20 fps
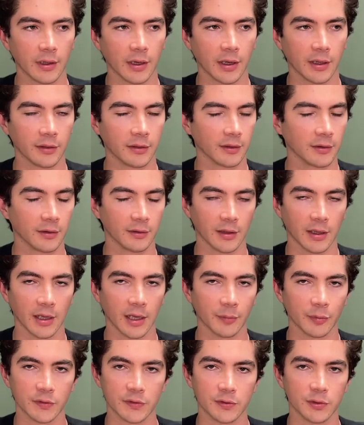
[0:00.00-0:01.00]
I think that
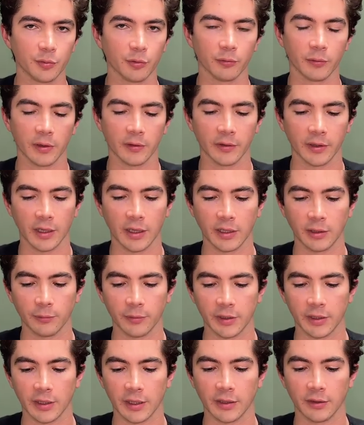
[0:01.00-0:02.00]
happens super rarely
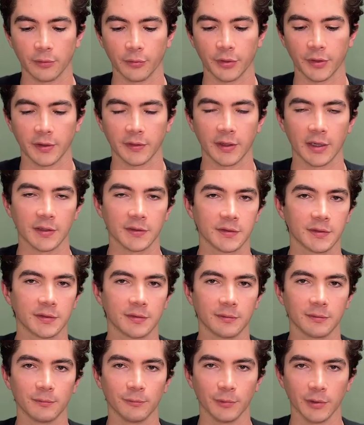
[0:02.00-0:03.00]
anyway. I don't think that's
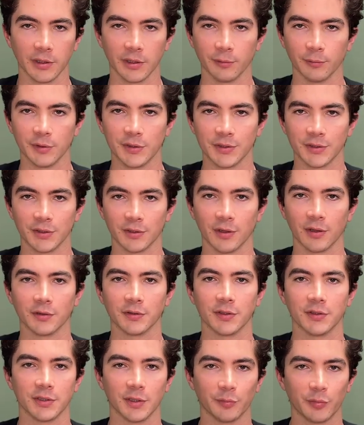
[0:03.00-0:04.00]
really a reason at all
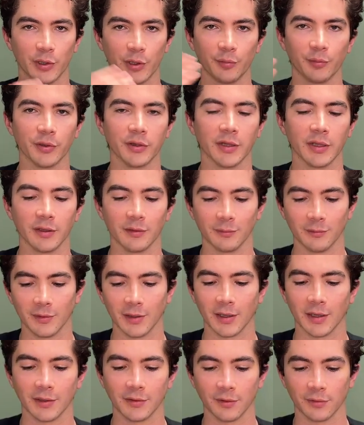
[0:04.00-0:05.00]
to jump up, but they
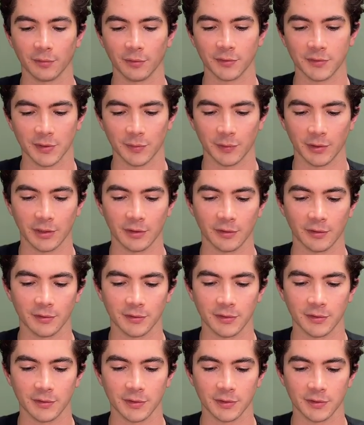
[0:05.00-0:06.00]
had to throw something in there
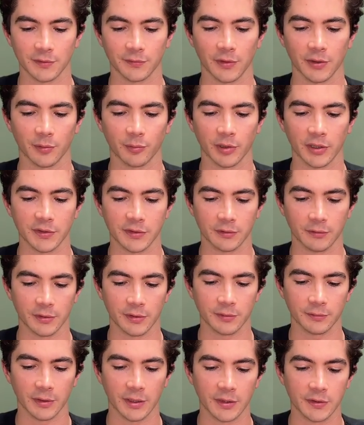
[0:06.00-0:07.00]
to justify the price
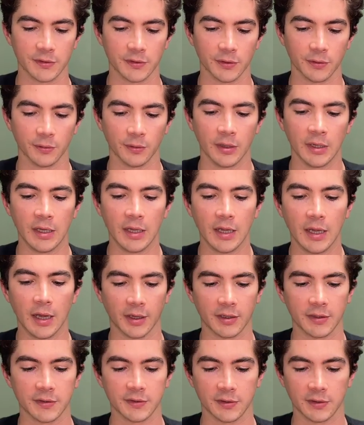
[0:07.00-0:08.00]
increase, right? So
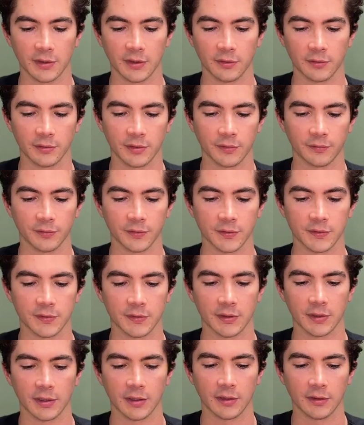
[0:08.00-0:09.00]
that is another difference
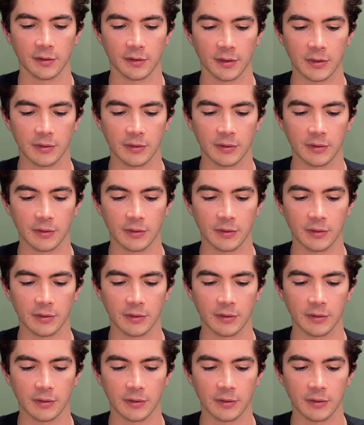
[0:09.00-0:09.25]
that